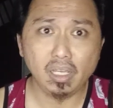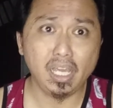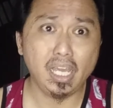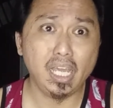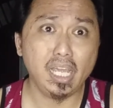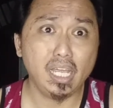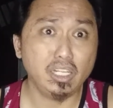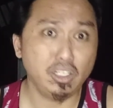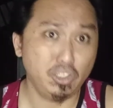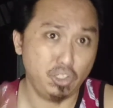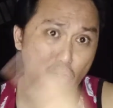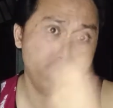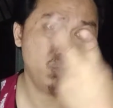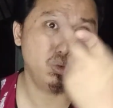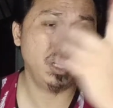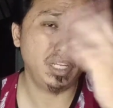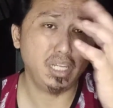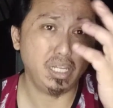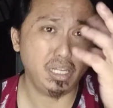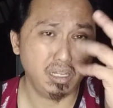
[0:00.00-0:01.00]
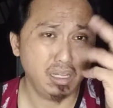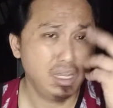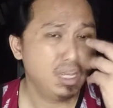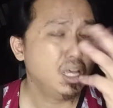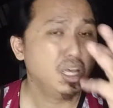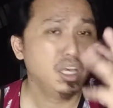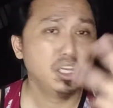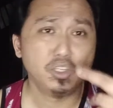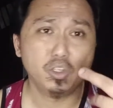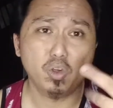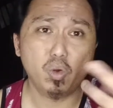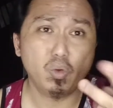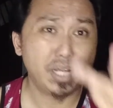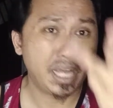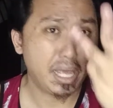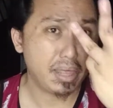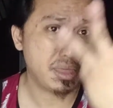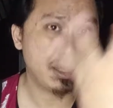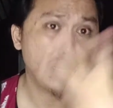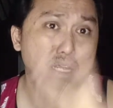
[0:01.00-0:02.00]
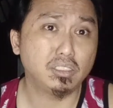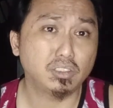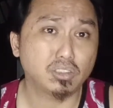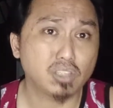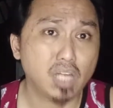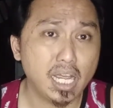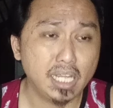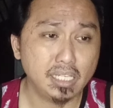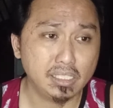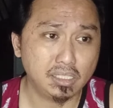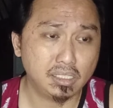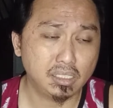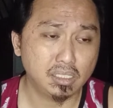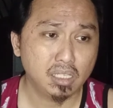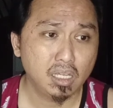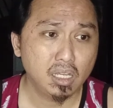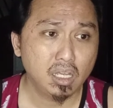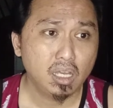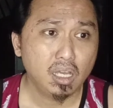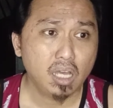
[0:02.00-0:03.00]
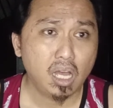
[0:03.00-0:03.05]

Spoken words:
and you only get 3 strikes.